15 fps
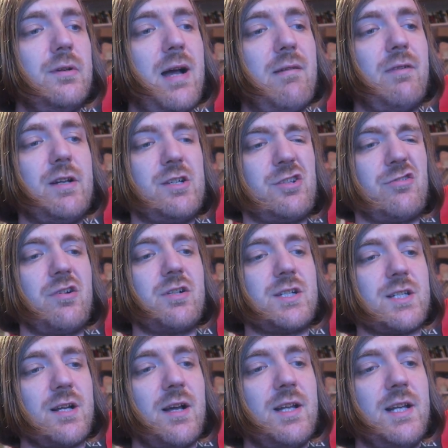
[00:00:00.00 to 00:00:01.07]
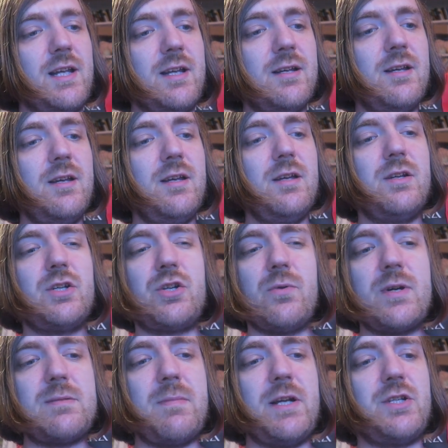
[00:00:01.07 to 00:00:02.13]
Evelyn shrugged slightly. She
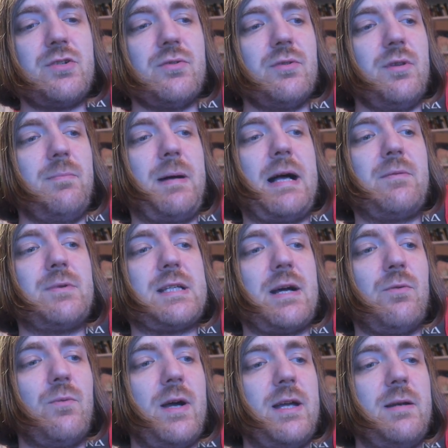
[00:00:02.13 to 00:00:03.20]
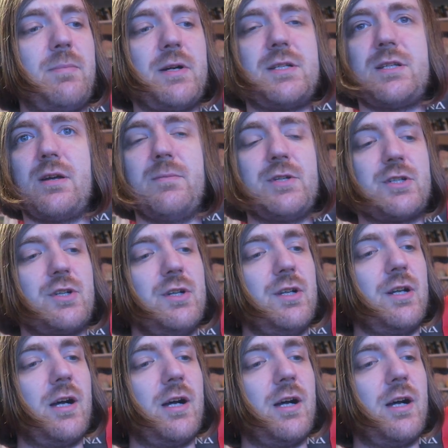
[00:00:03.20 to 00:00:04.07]
always made sure the bad was outweighed by so much good.